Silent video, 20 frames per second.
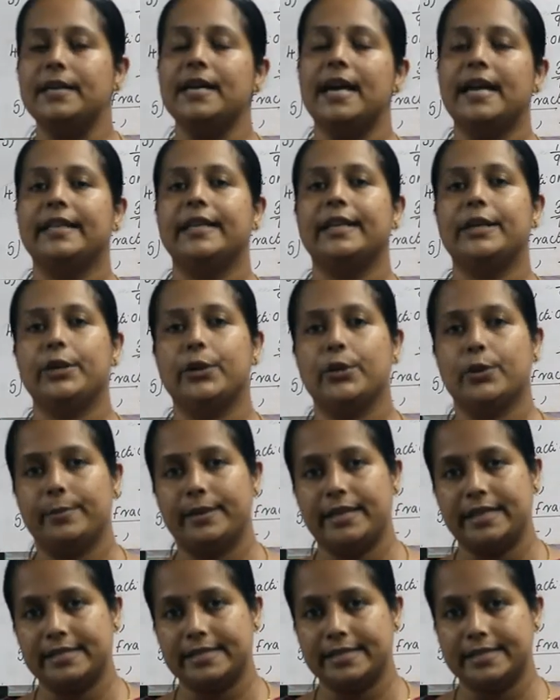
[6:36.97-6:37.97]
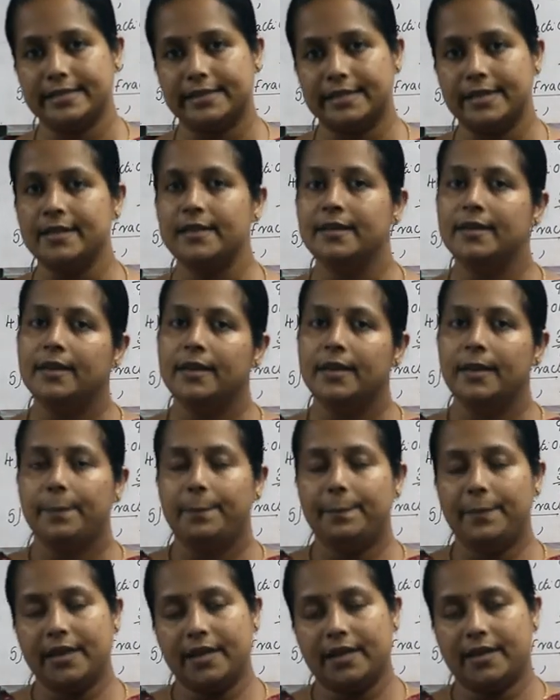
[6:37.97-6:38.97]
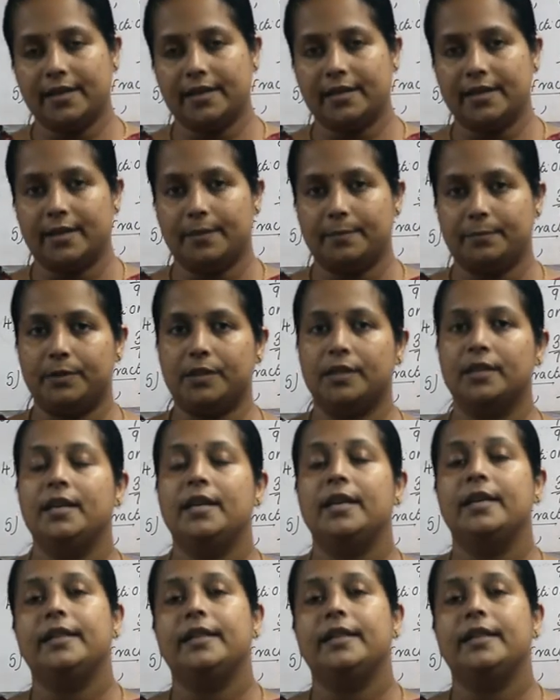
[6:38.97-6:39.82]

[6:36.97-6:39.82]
and the denominator is the bigger number.